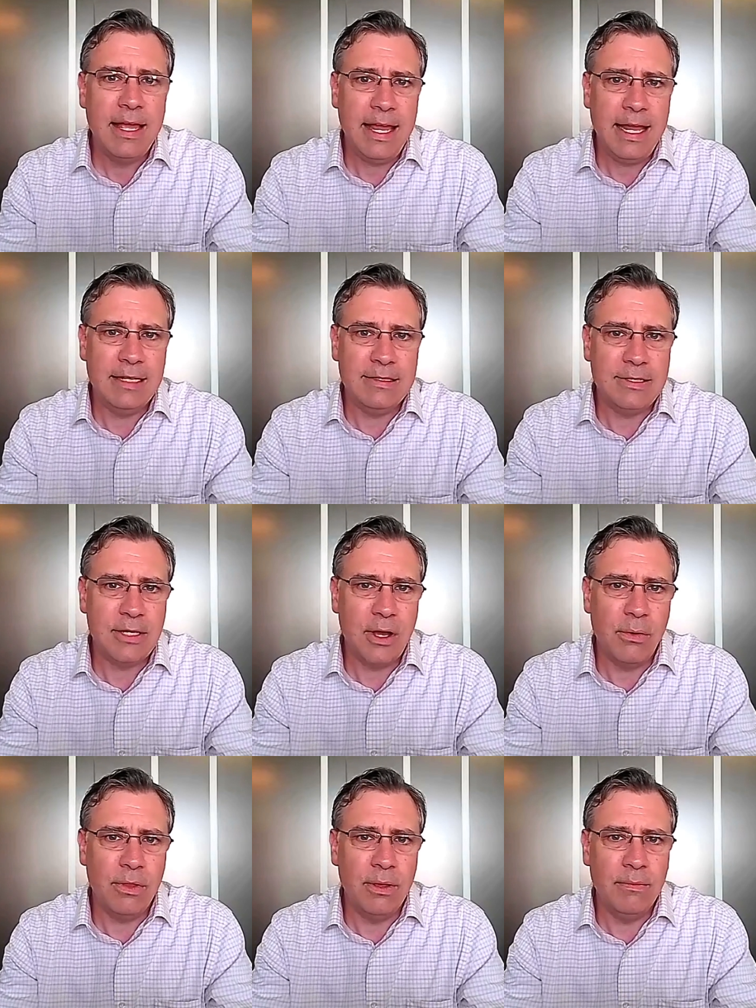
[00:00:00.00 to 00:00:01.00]
And
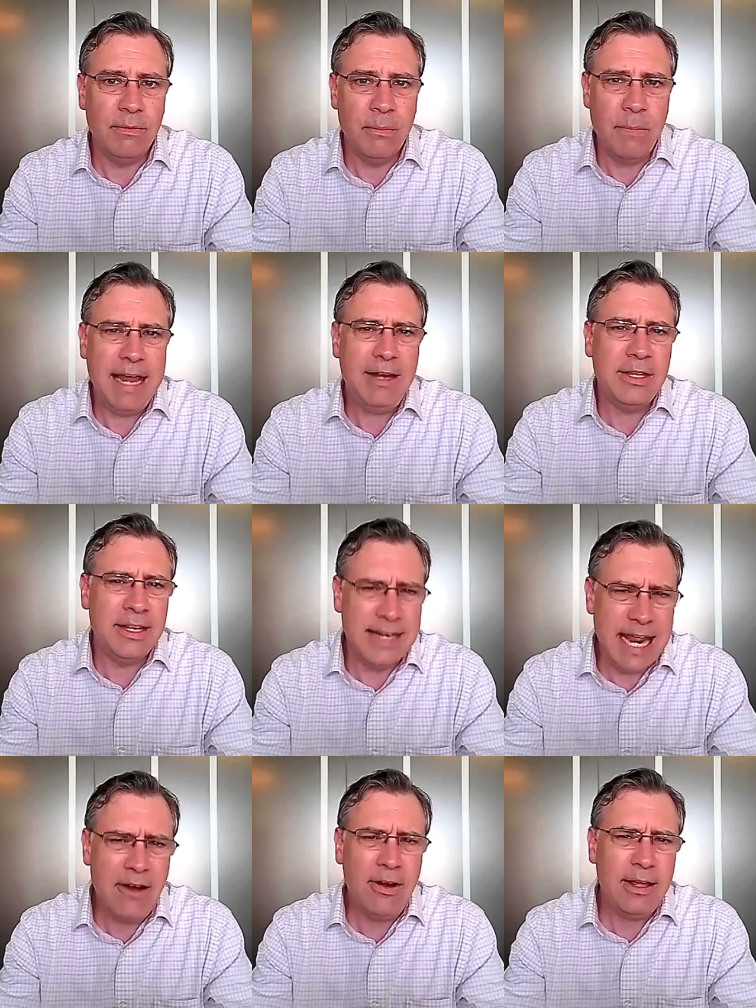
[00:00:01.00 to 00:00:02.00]
so the
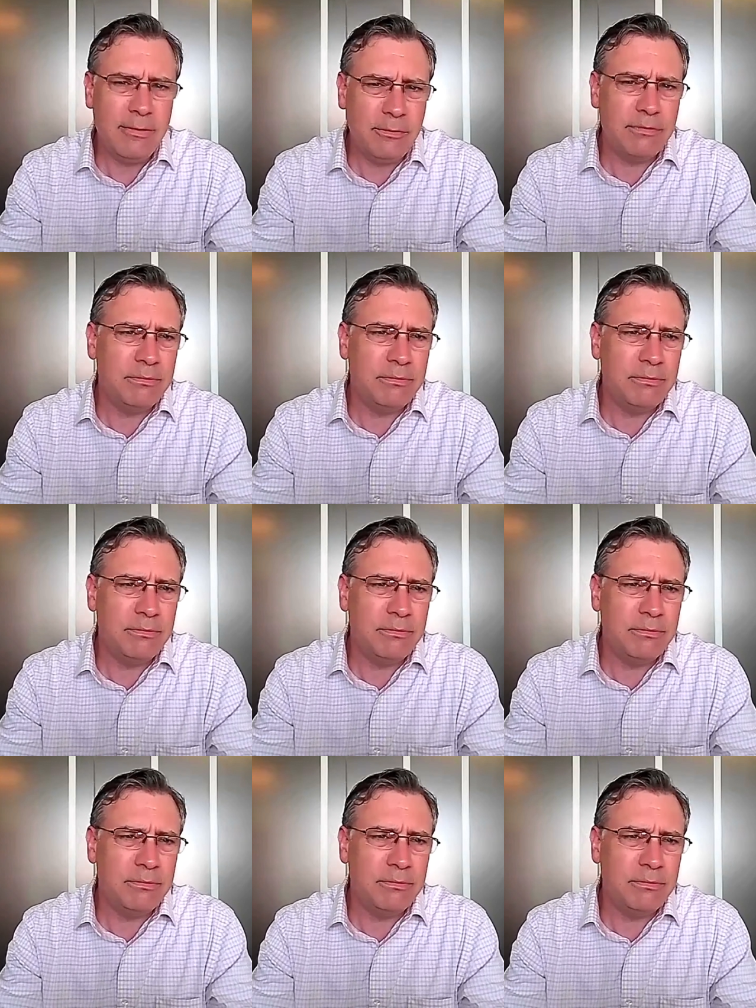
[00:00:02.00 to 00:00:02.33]
narrative,